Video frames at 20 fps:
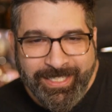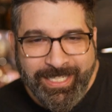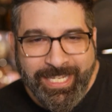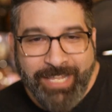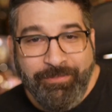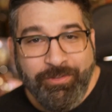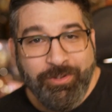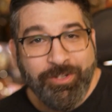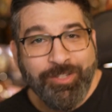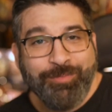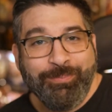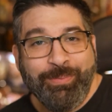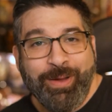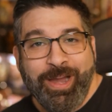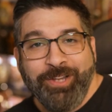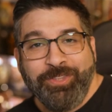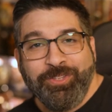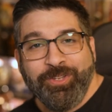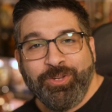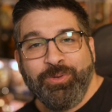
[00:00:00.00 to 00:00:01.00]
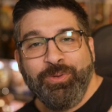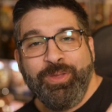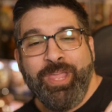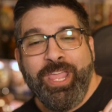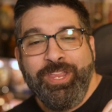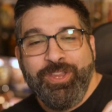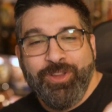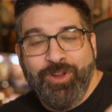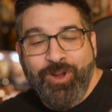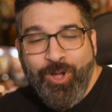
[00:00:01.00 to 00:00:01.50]
If you're inspired to
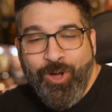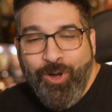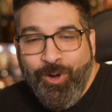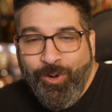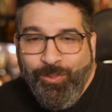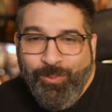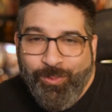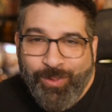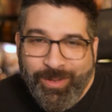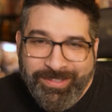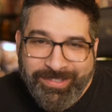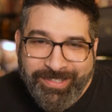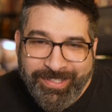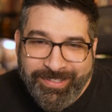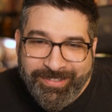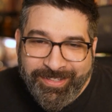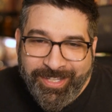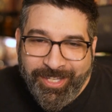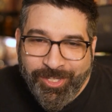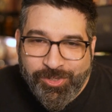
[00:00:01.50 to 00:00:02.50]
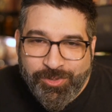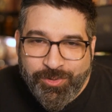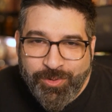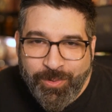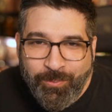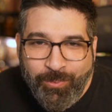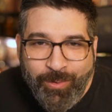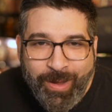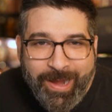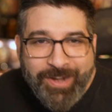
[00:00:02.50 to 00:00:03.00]
create your own 1/6 scale
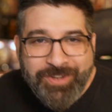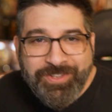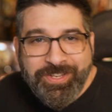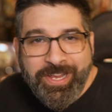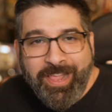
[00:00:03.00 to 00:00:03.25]
tripwire,